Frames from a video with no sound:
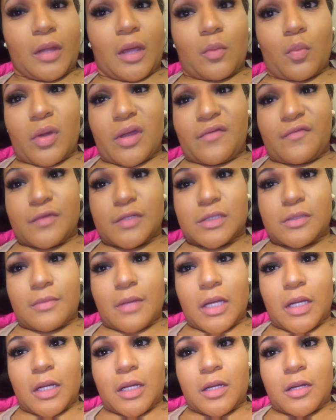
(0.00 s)
I'm waiting for
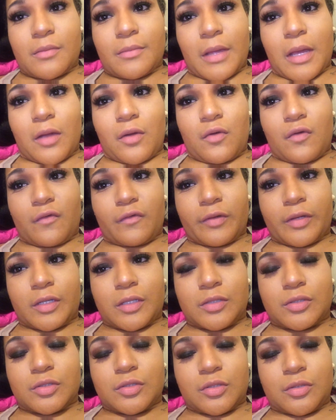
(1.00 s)
somebody to come back over
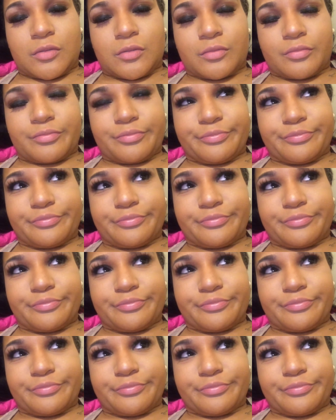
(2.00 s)
here, so